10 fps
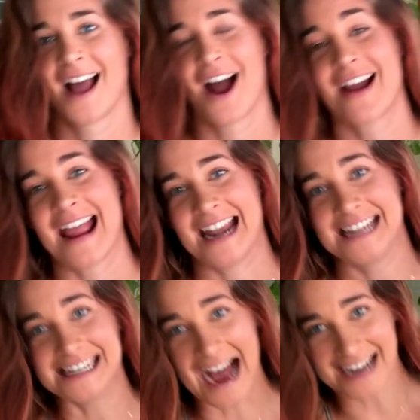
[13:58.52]
All right,
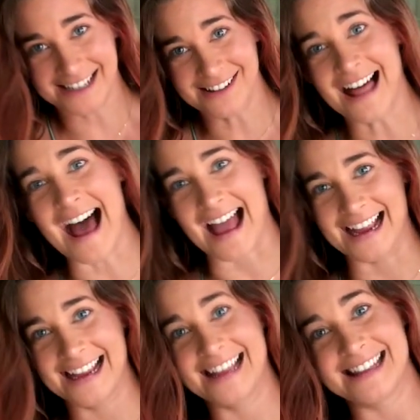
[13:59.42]
not gonna
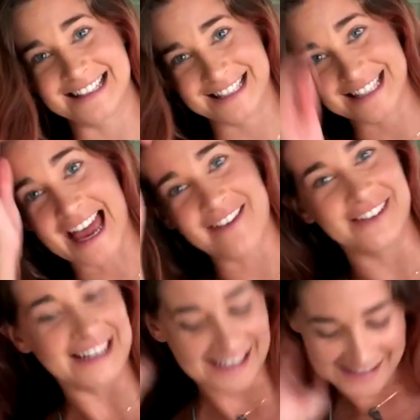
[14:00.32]
lie, this is
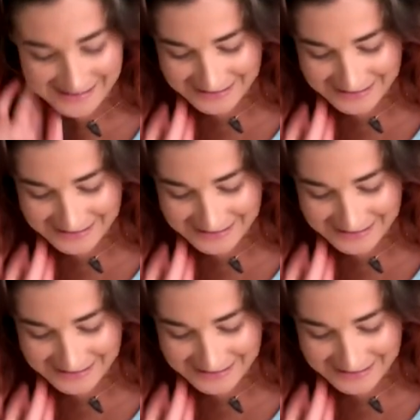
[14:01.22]
heavy.